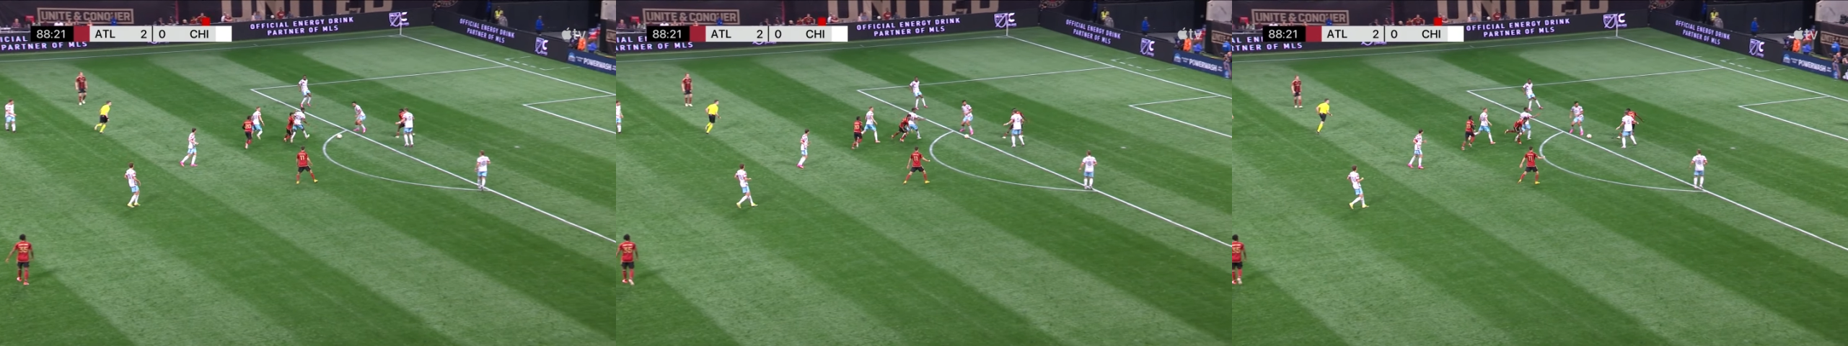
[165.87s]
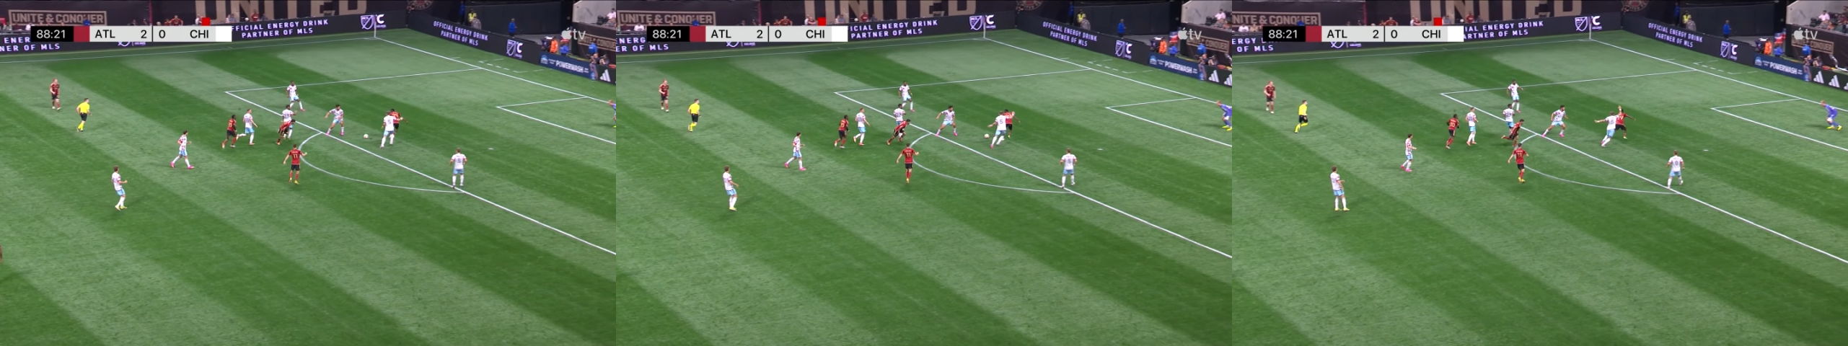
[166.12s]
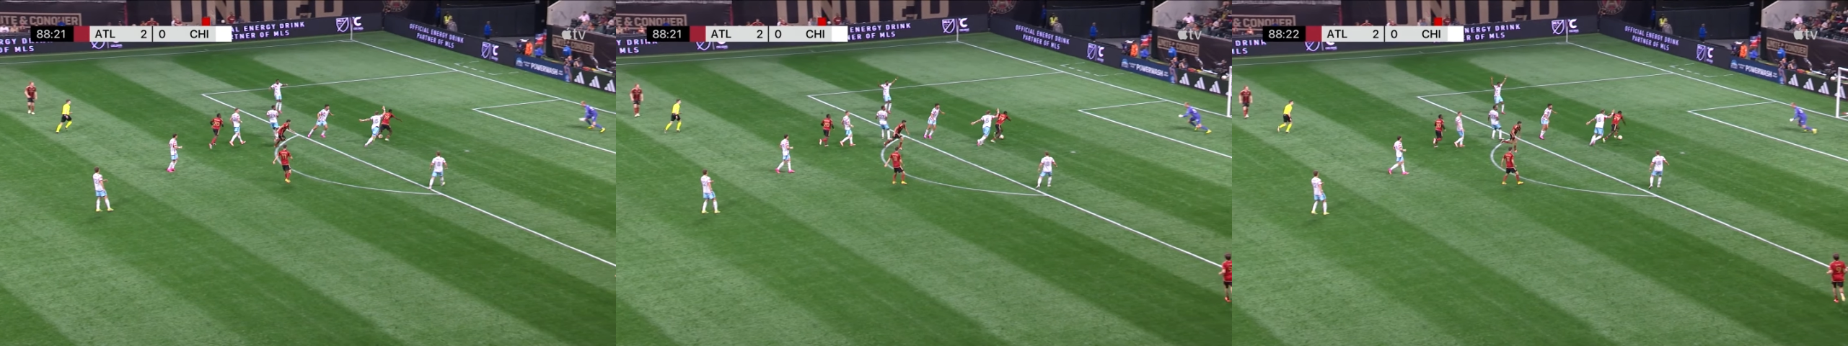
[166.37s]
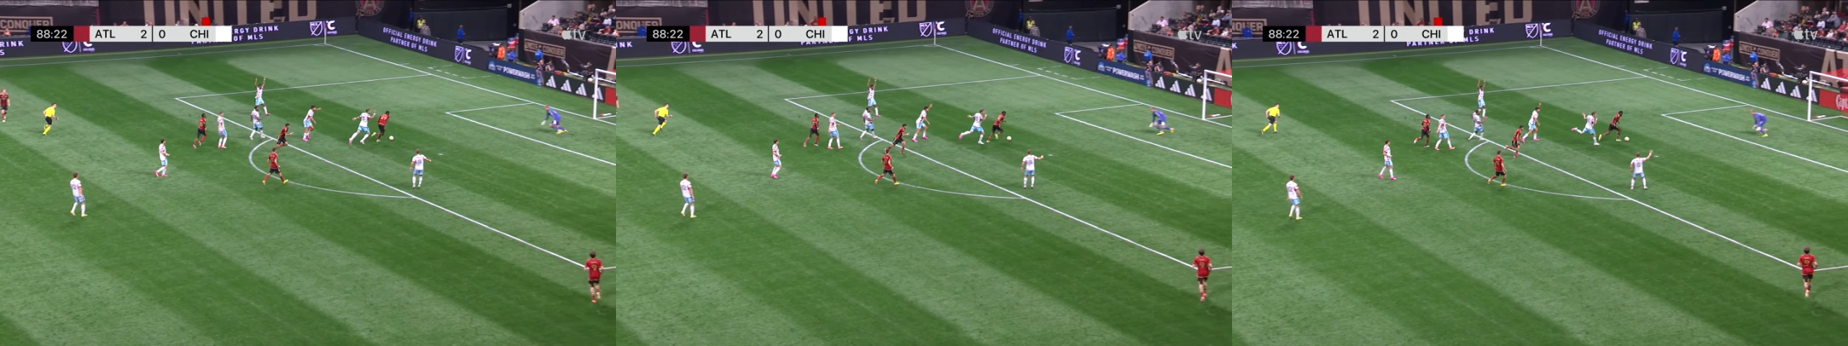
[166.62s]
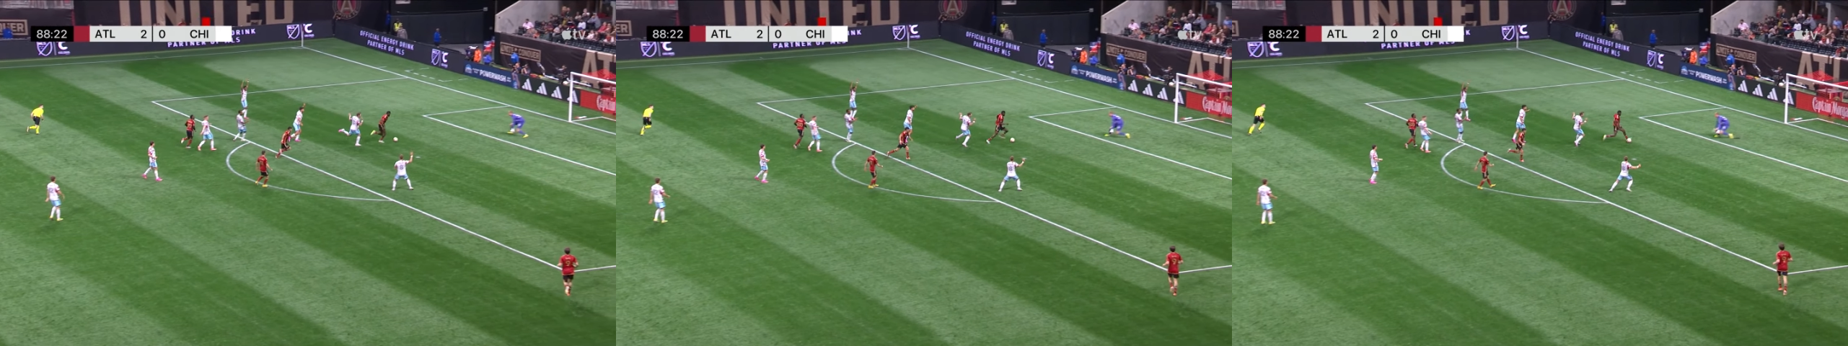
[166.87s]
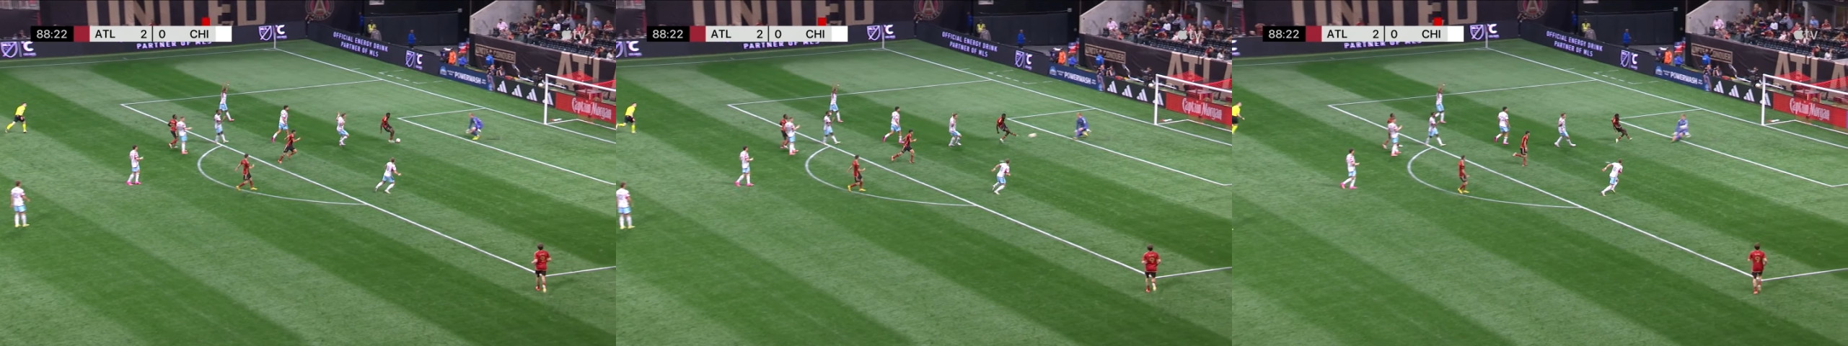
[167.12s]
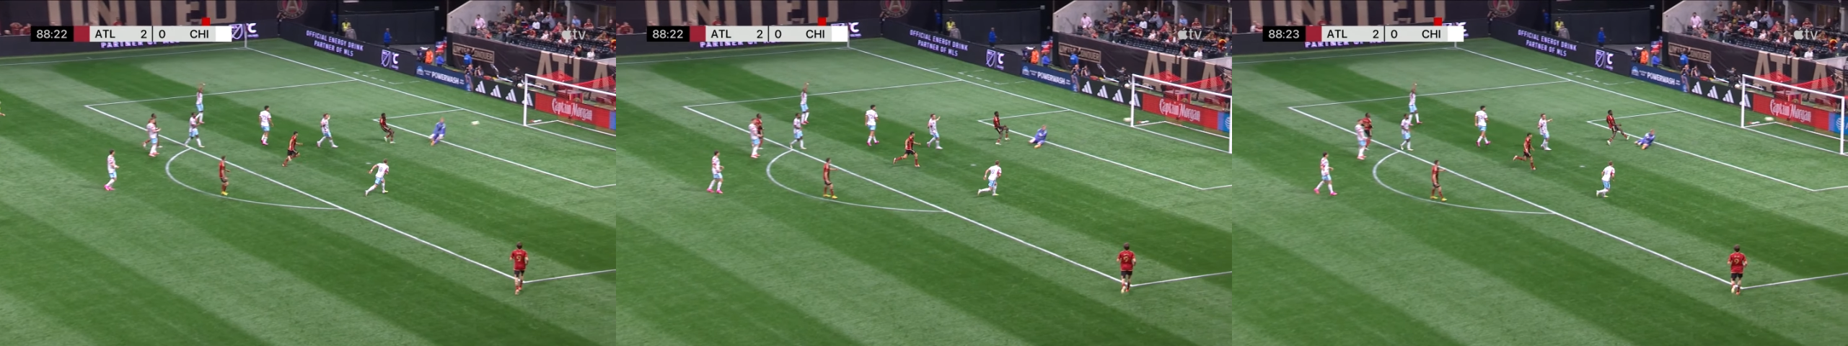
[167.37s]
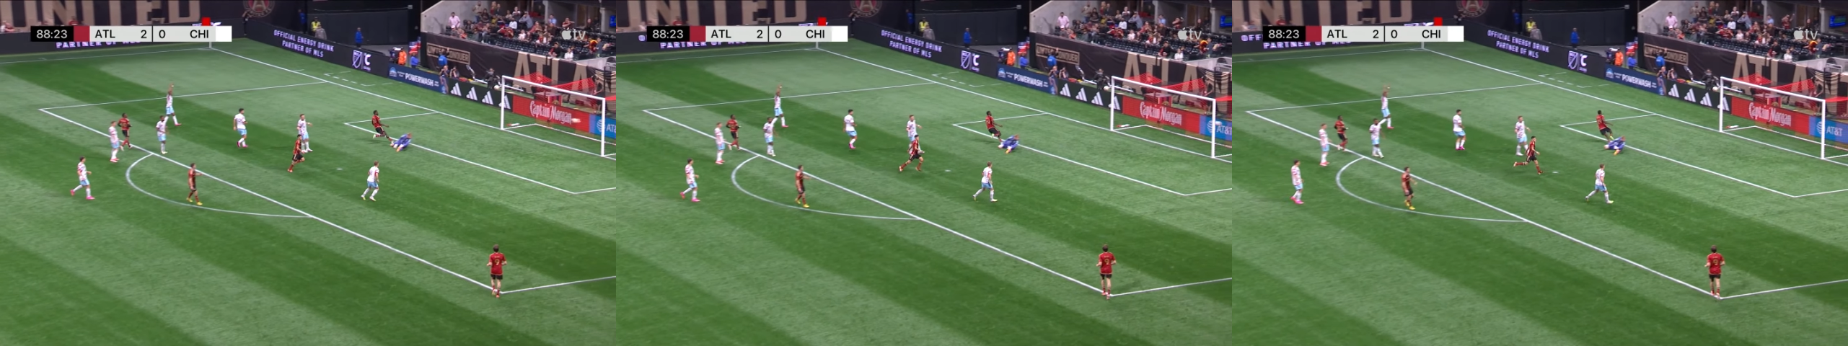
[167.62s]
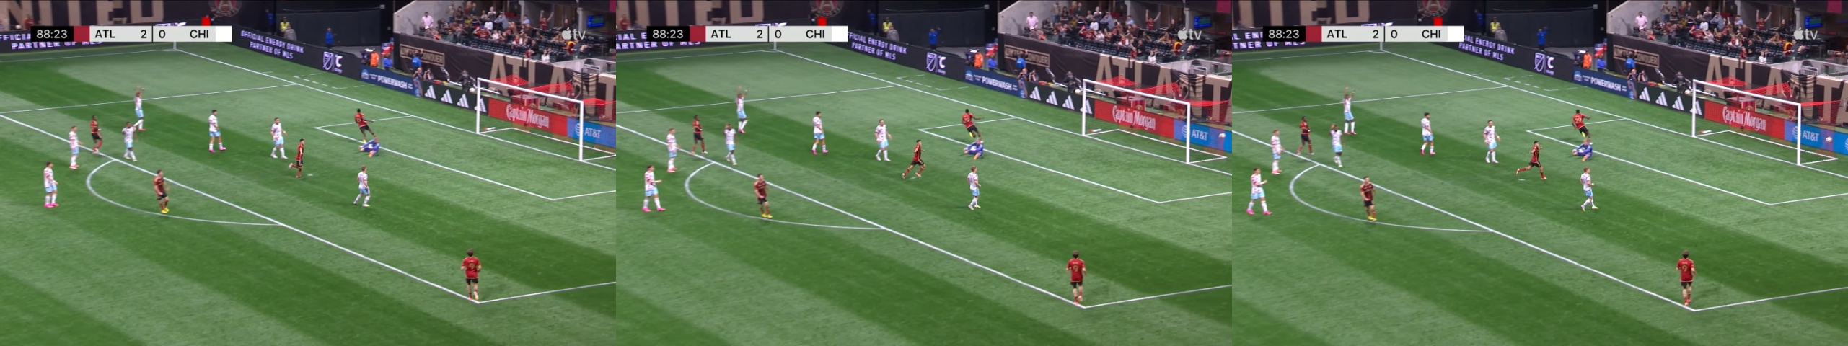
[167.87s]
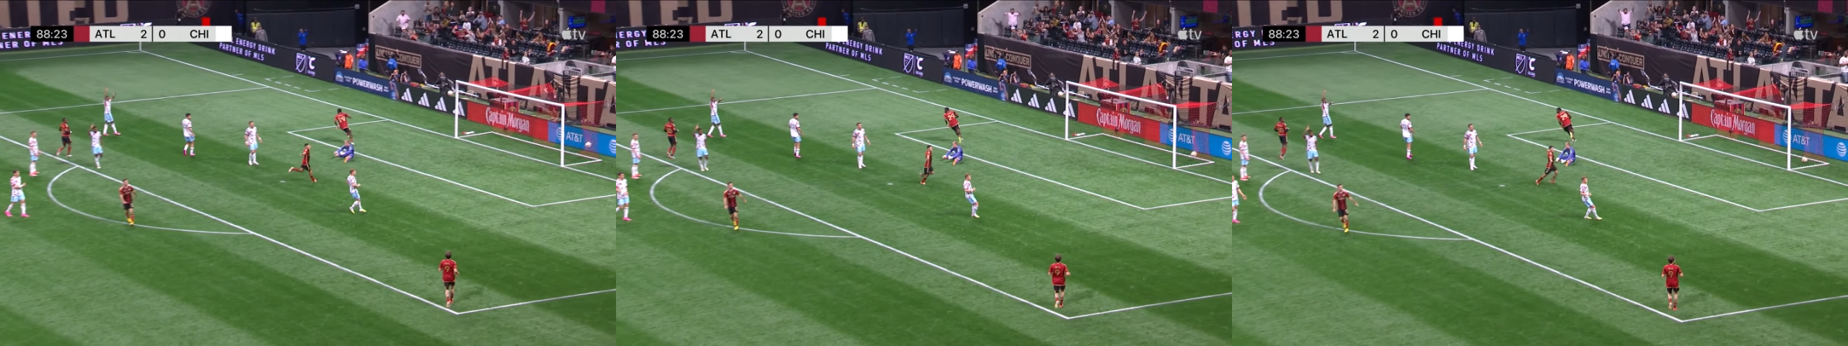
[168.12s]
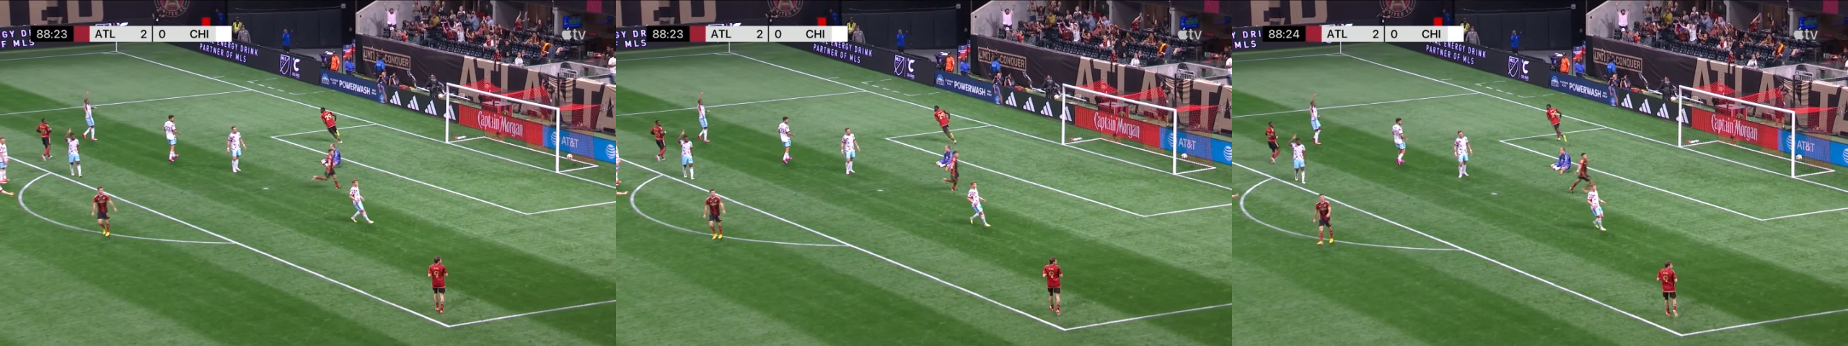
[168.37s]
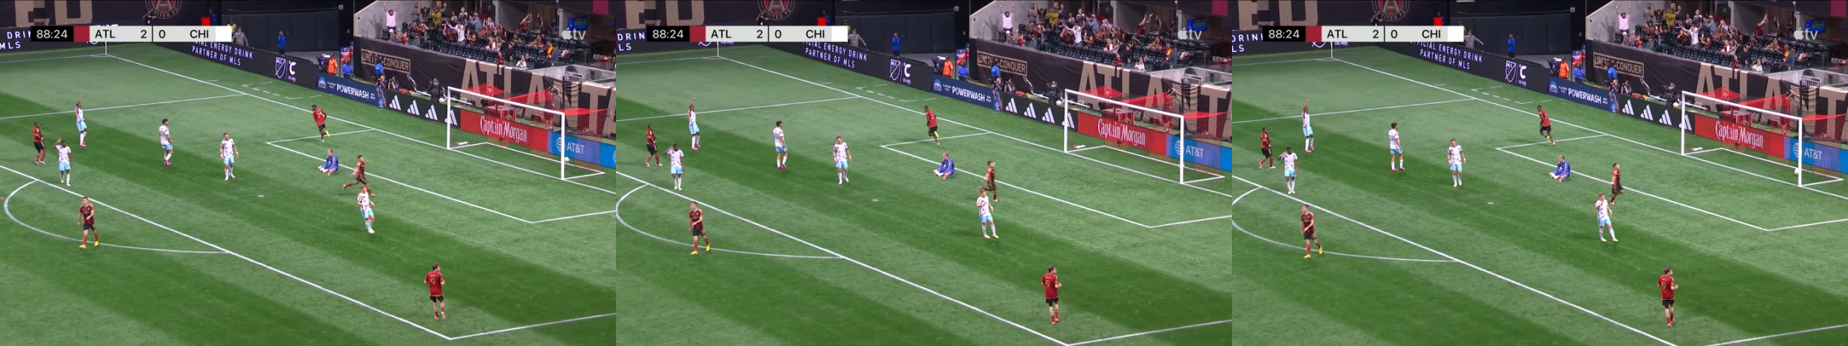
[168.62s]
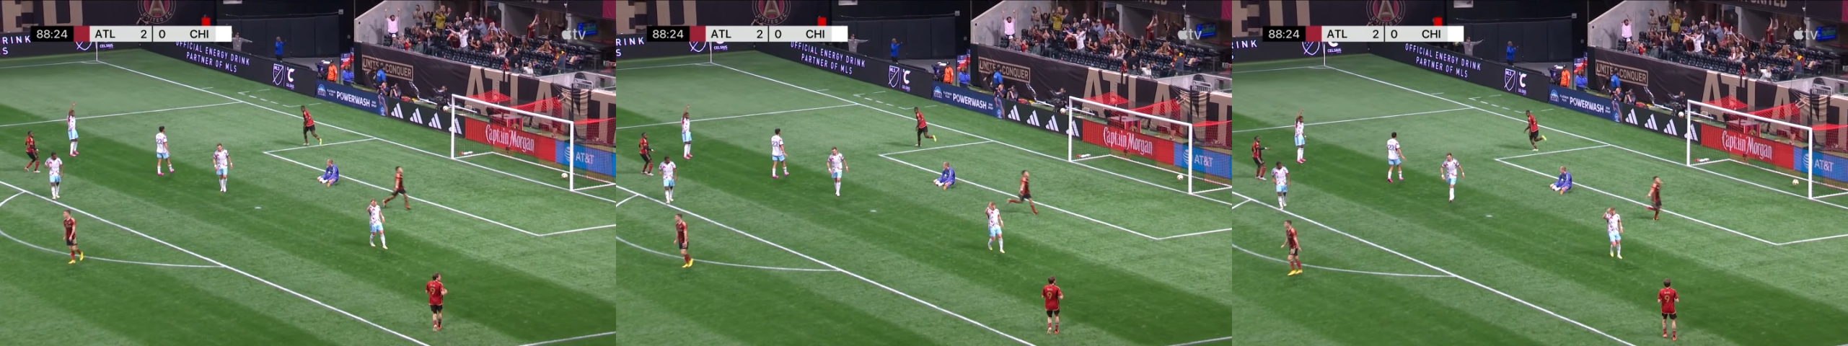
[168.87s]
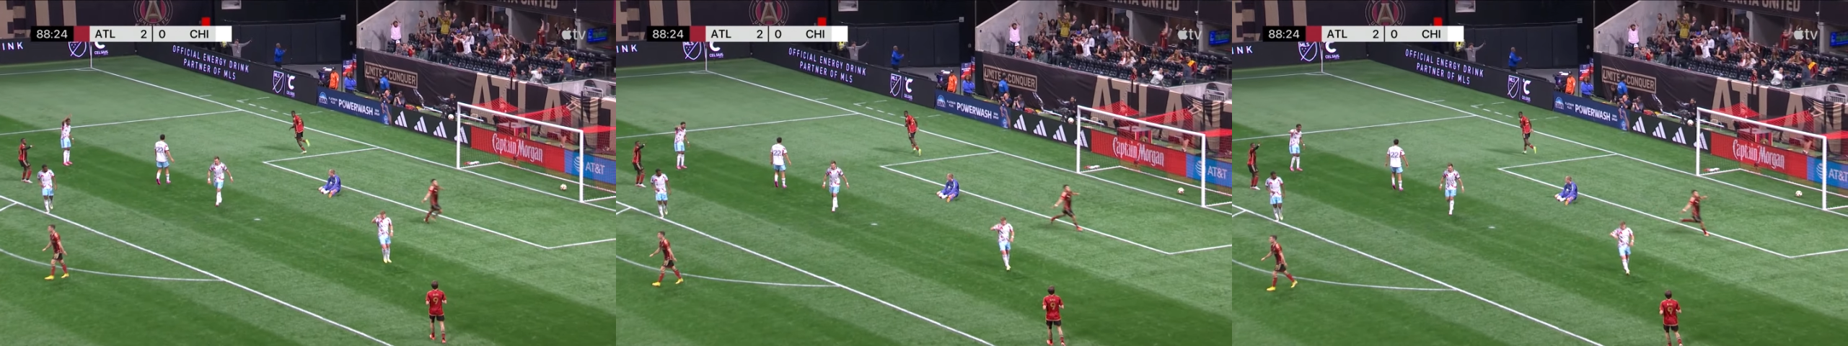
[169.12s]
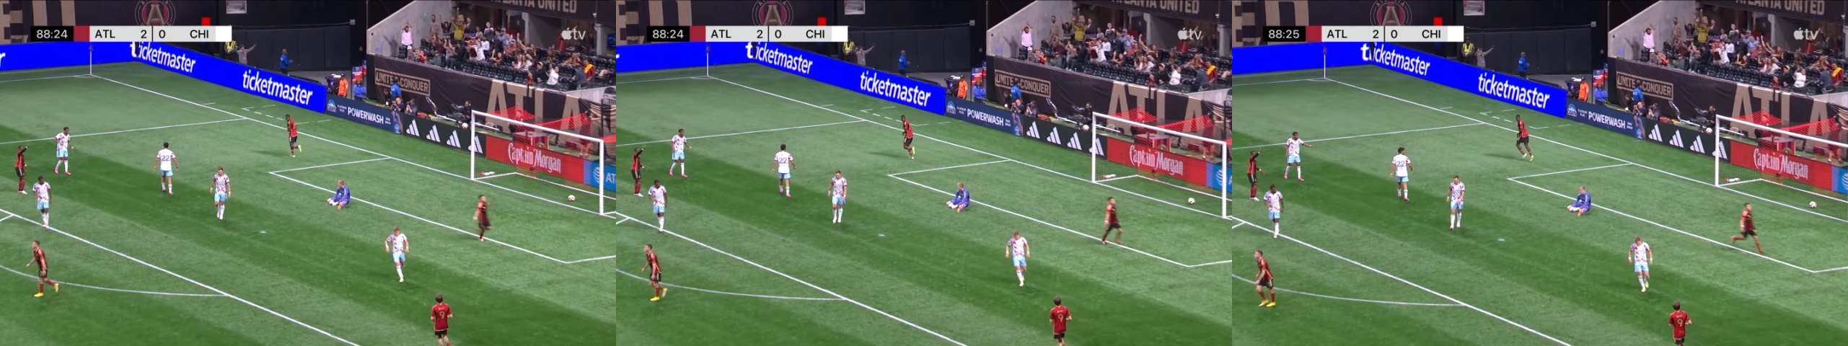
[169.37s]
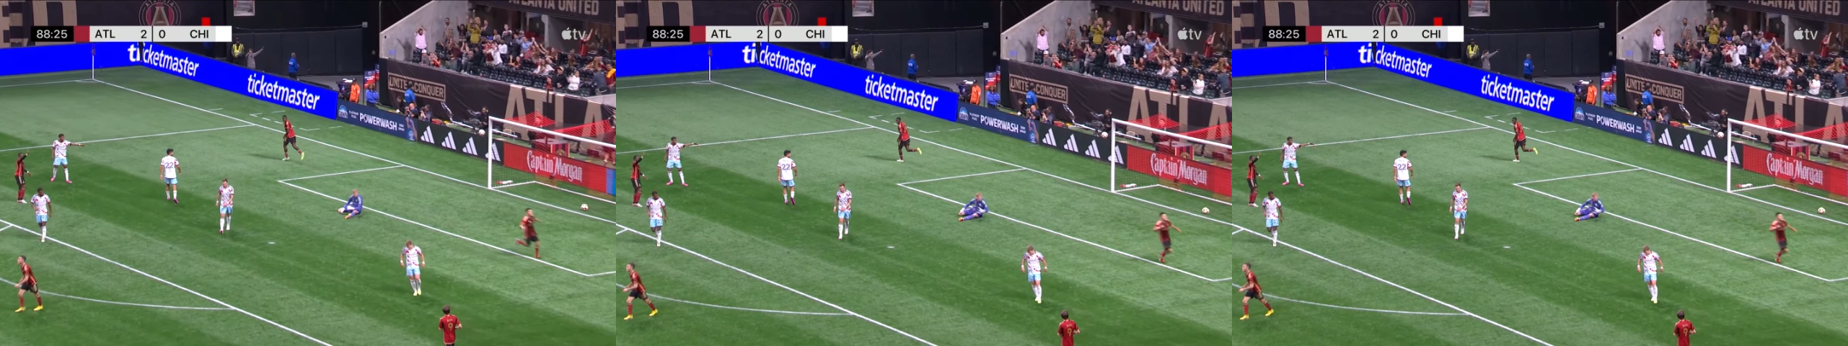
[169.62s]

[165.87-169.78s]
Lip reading: [unreadable: no face in view]